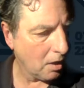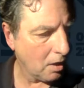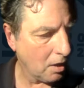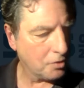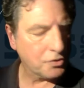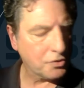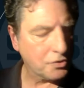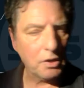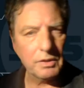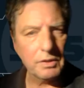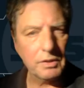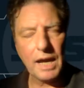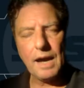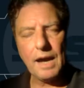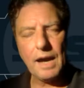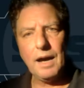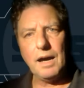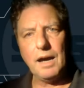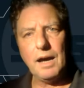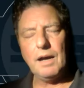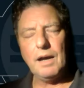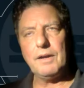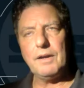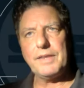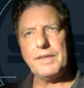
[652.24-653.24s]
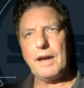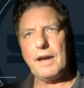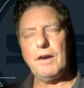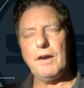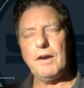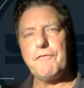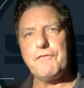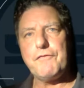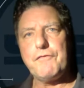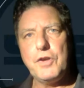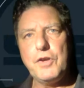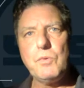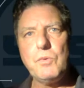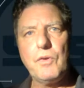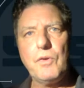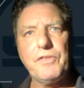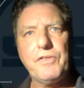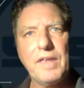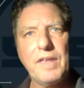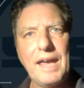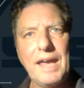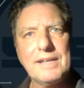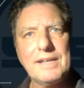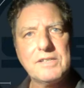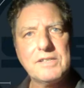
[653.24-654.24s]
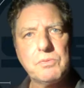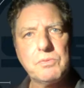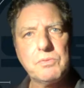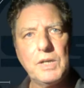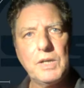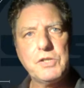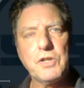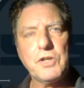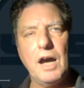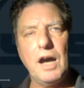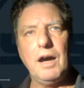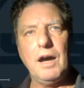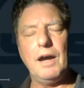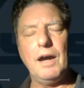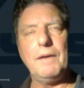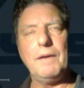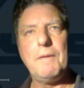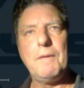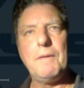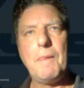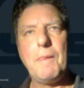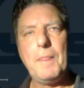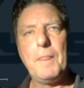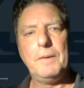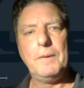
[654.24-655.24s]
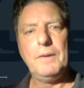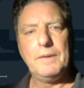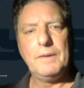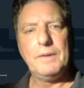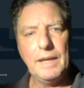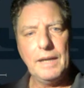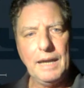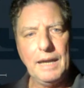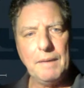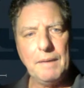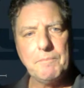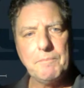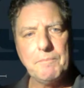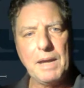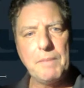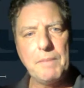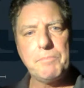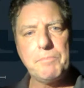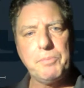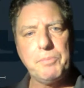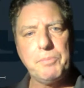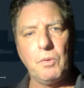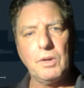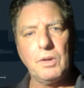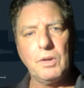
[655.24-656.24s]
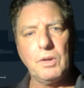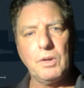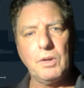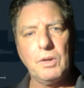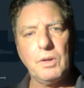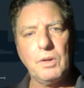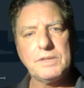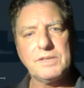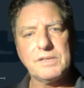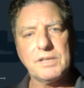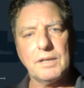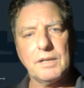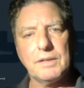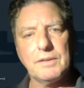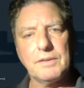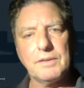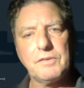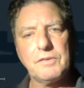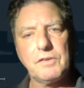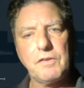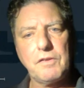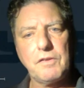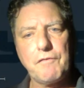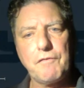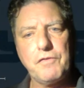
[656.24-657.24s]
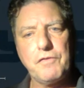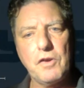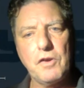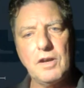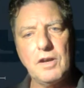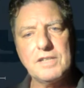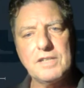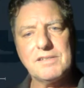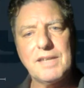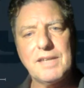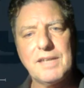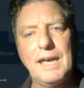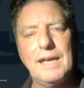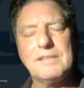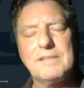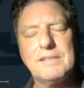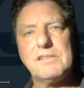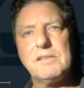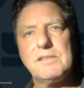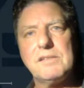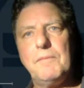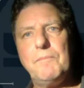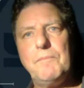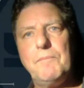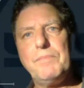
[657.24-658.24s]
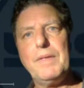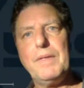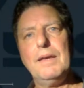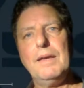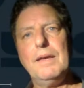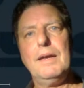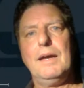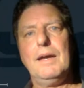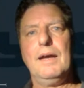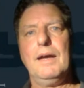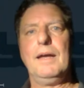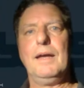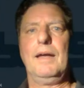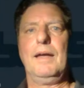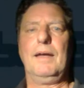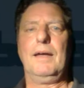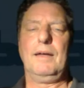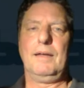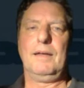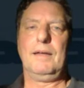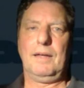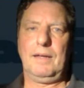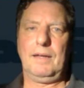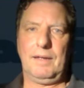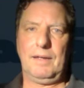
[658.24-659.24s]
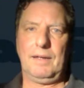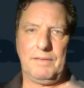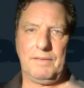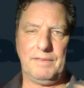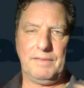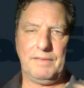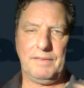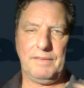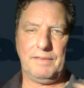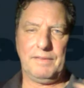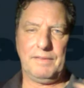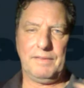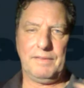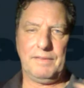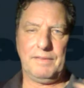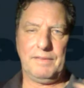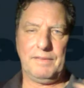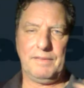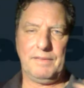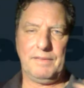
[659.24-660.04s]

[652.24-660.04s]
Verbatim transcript: So there are a few things which are important. The first is that the